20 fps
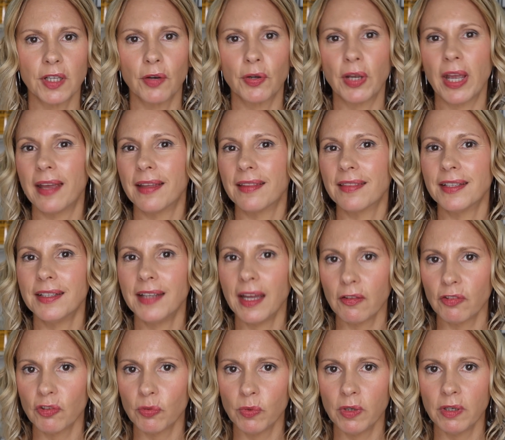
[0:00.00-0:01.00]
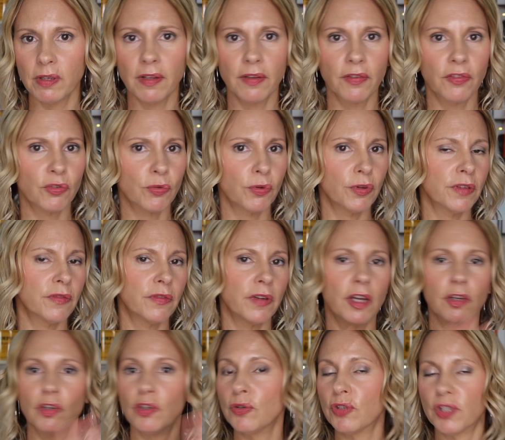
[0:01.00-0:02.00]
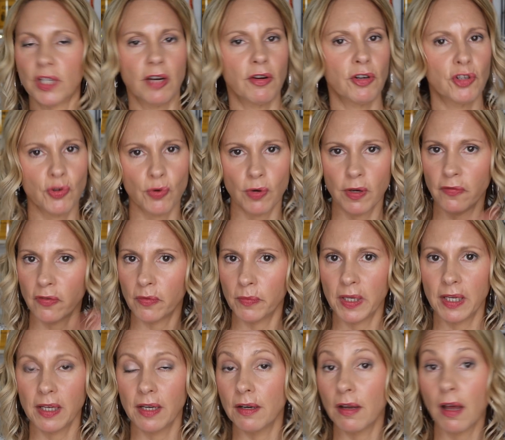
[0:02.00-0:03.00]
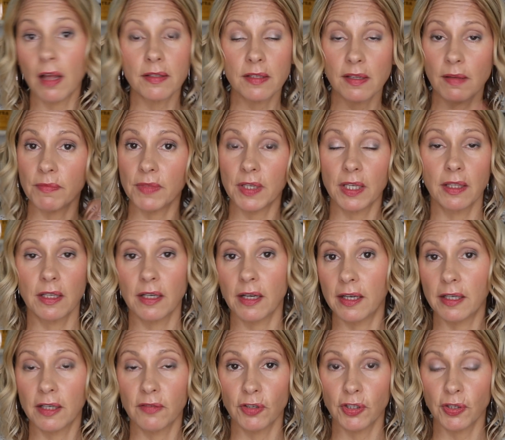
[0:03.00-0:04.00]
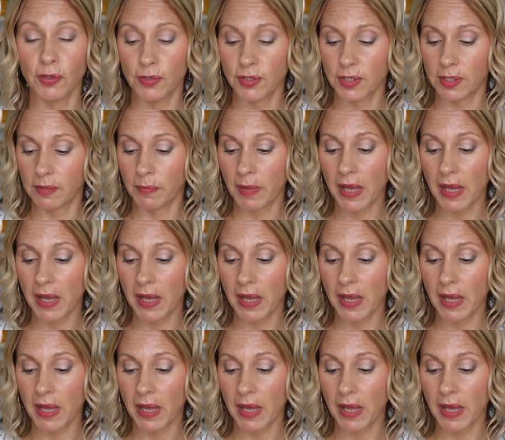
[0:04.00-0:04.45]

Okay, the next one is sort of a new territory for me and not something that I'd ever used in the